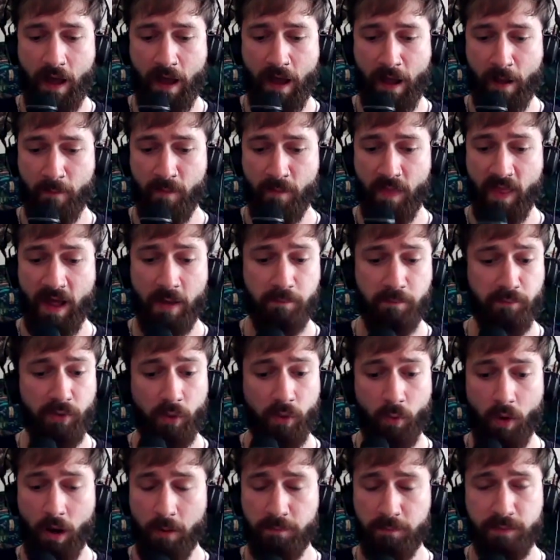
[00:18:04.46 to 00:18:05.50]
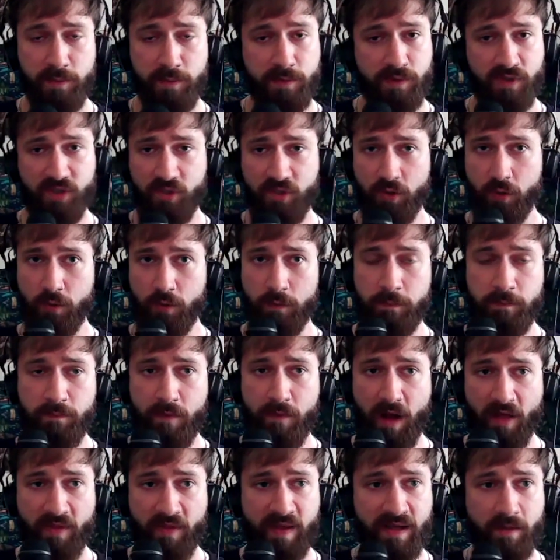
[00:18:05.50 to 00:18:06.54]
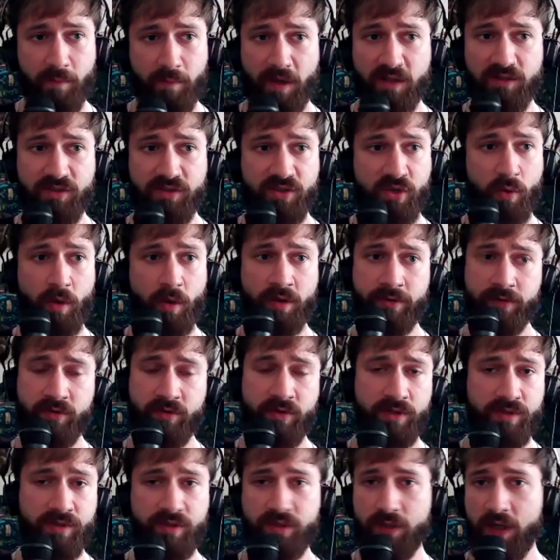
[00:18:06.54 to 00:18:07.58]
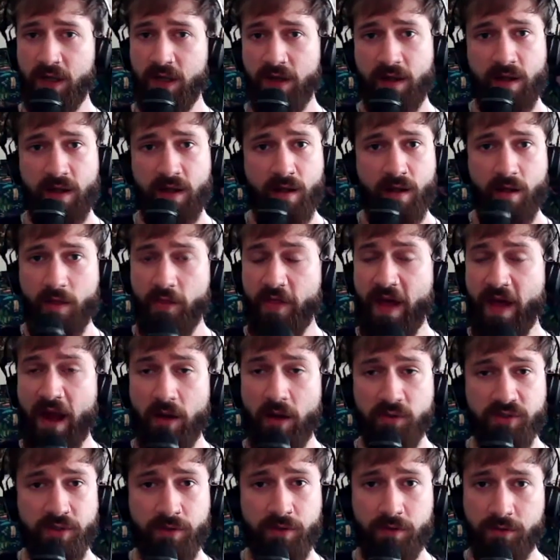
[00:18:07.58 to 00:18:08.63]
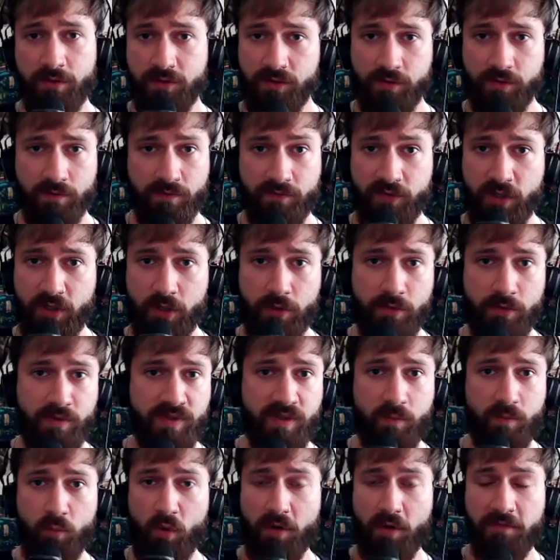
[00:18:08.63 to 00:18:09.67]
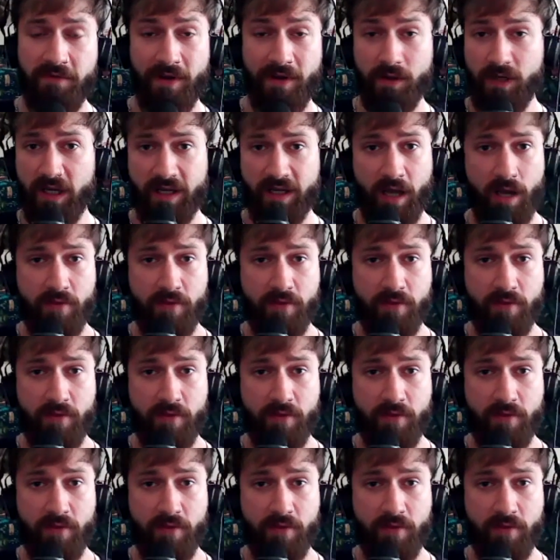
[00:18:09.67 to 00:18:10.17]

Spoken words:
That blew up to, I think, about 200,000 views in what felt like